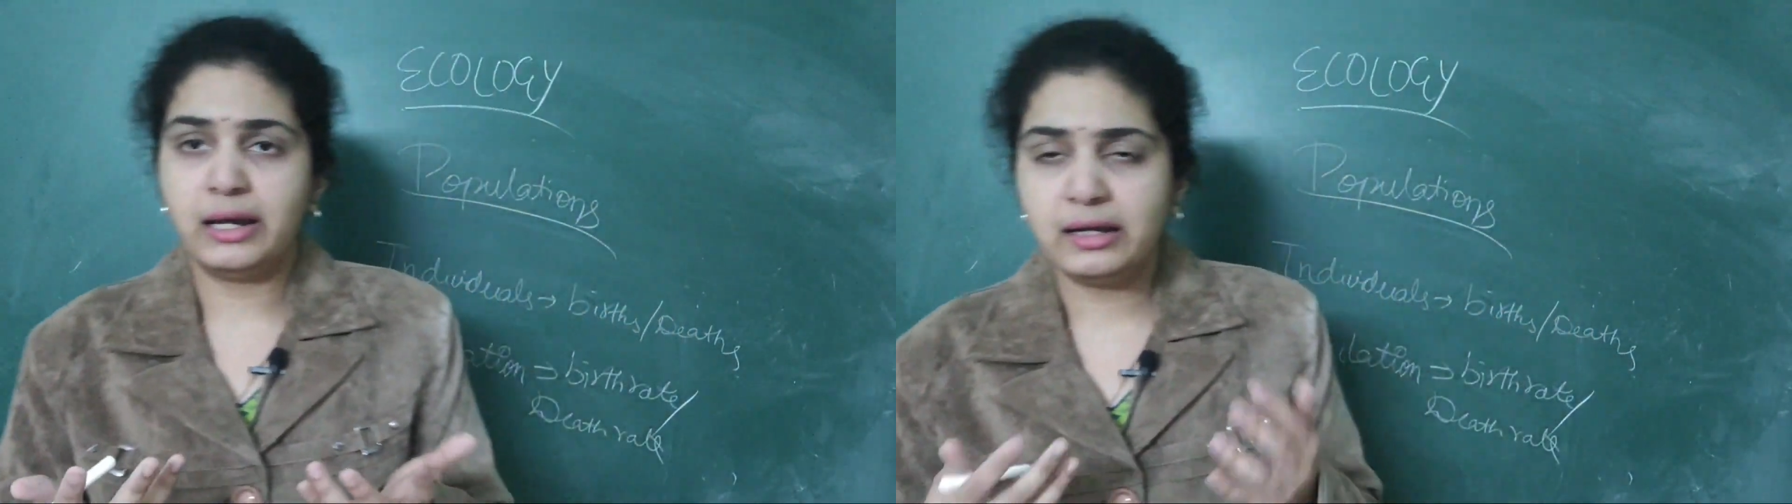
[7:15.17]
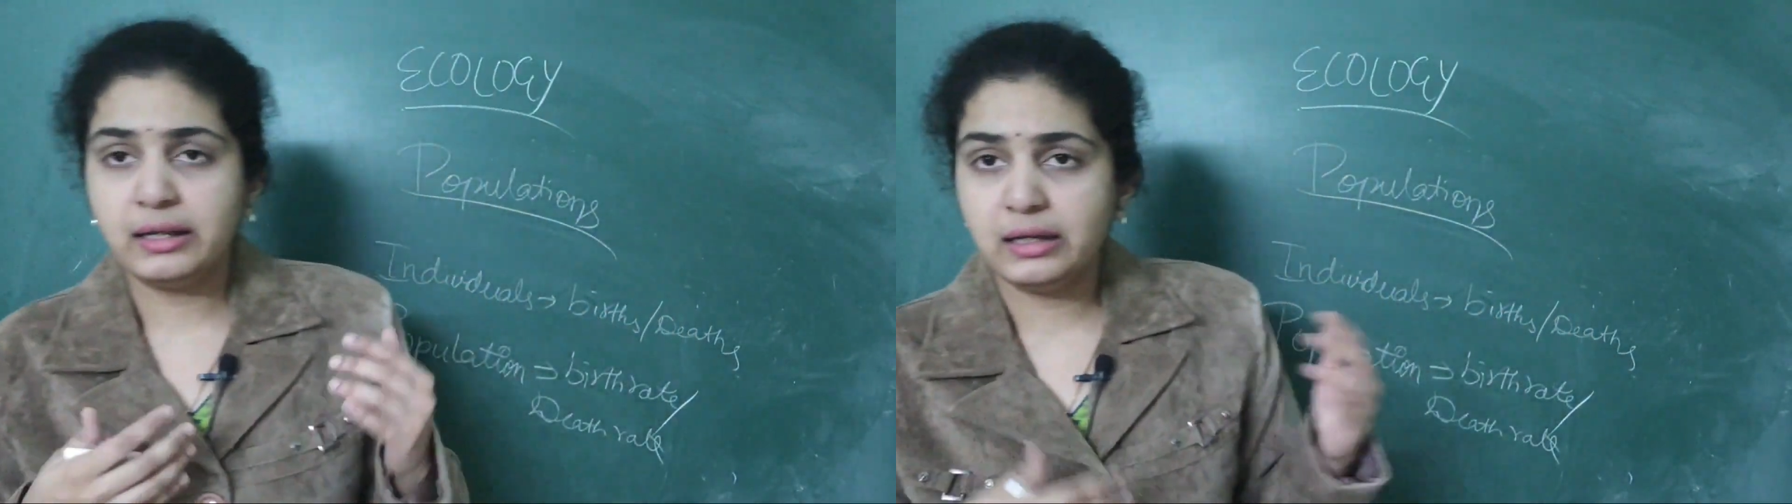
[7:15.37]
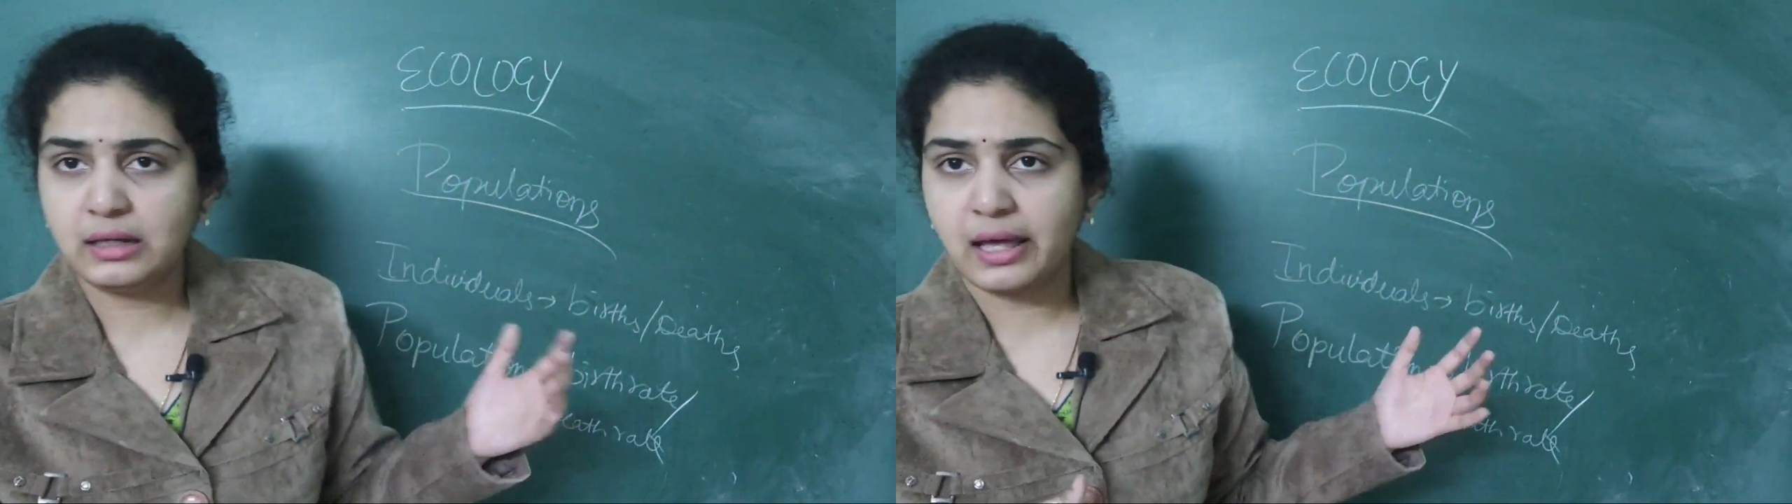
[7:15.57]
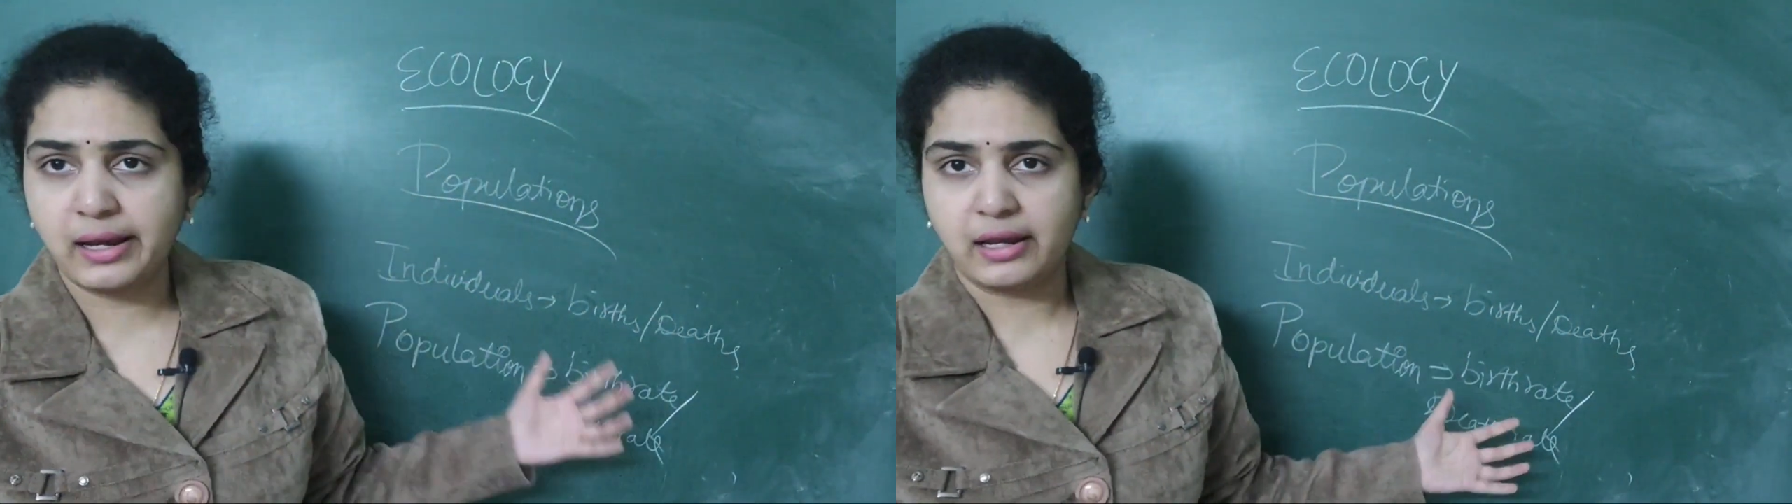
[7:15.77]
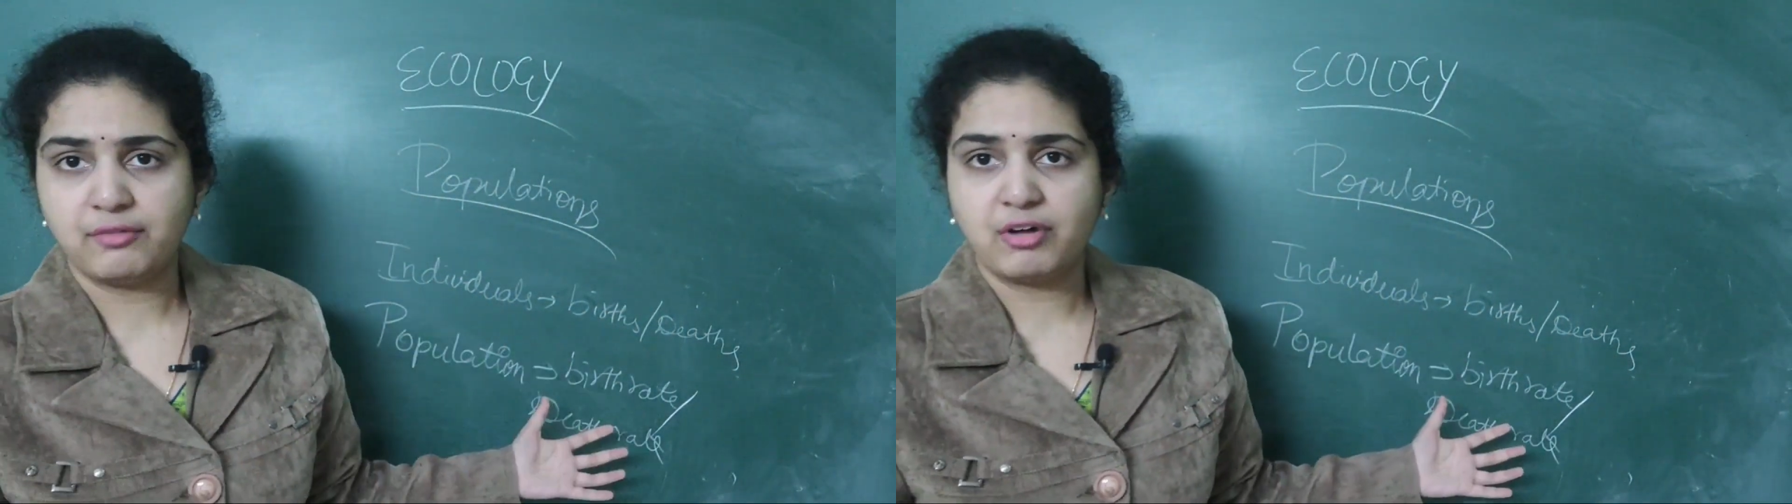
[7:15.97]
dead in
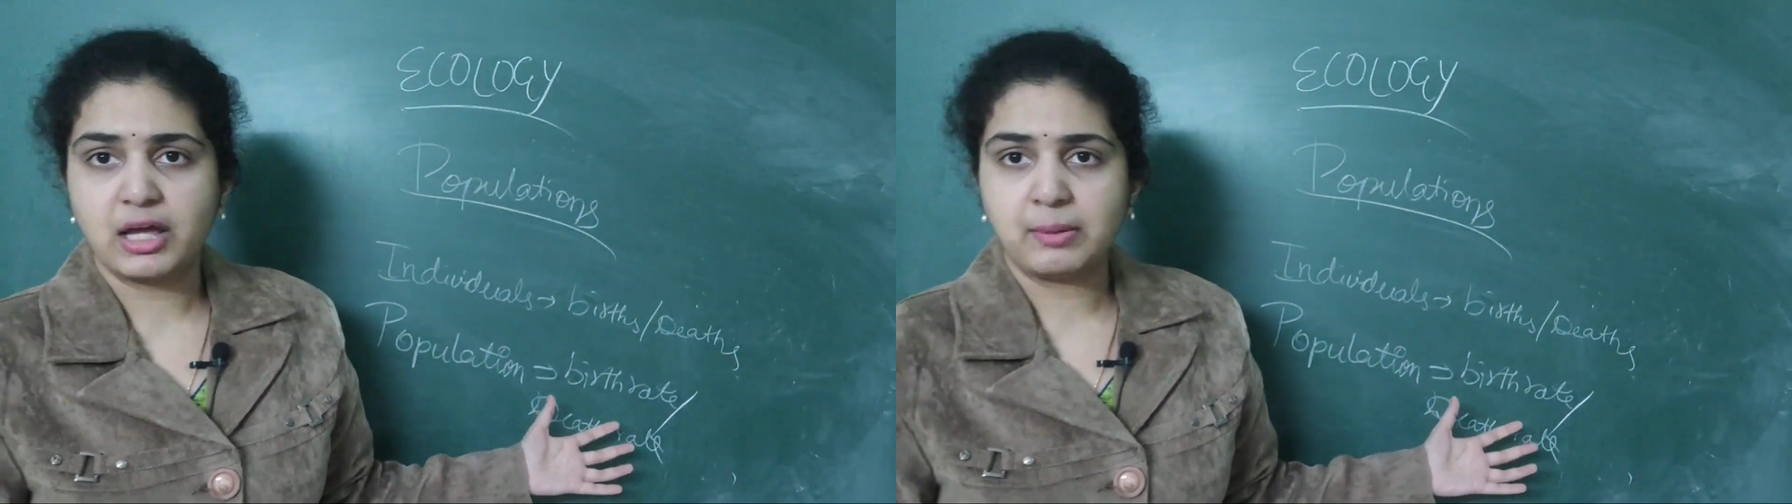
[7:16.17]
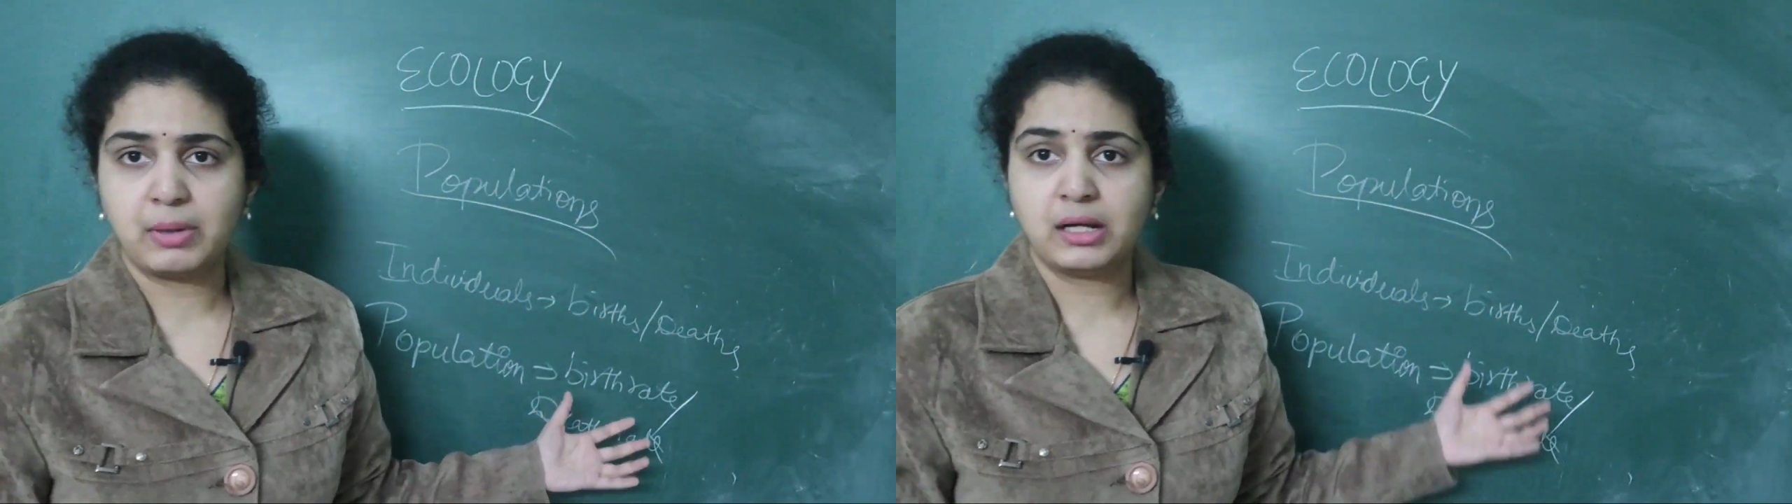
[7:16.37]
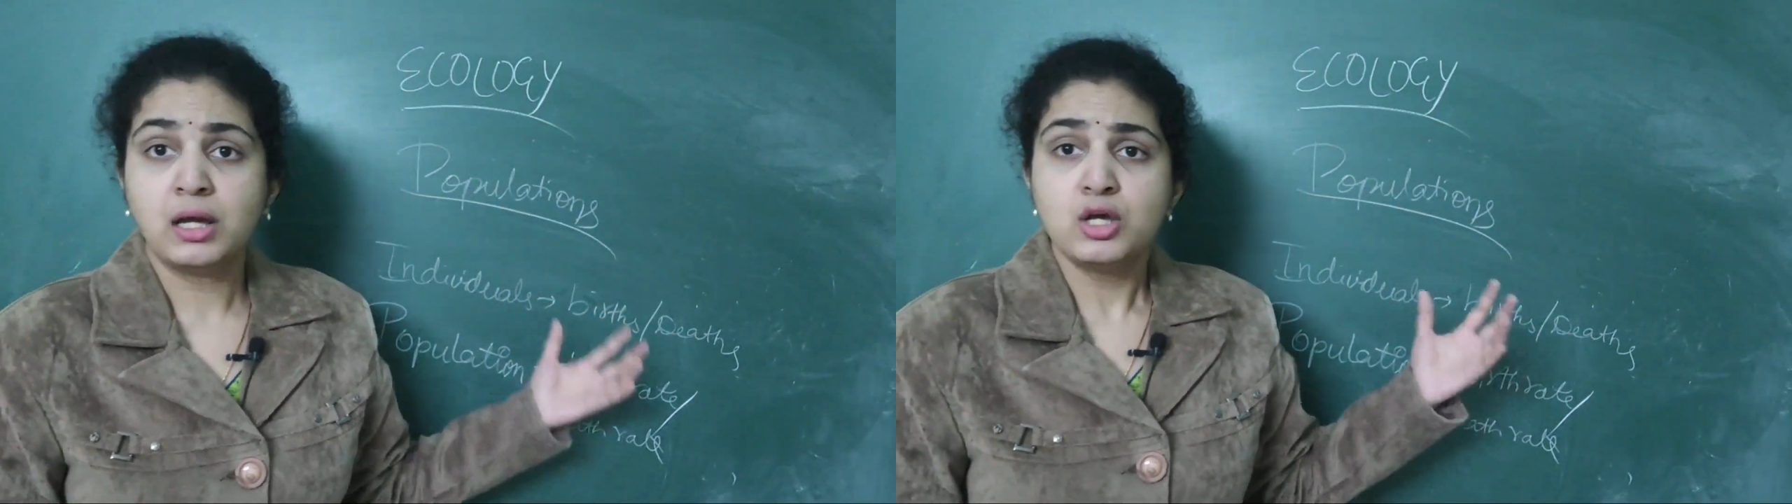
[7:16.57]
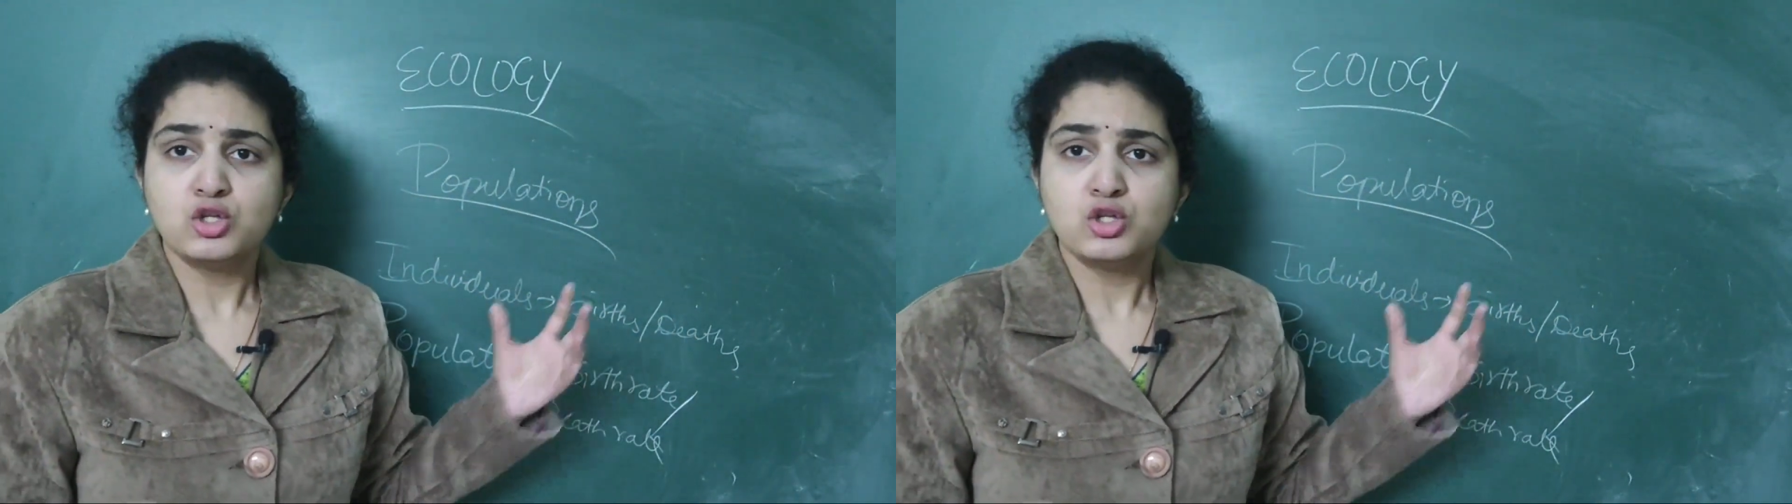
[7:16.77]
an environment.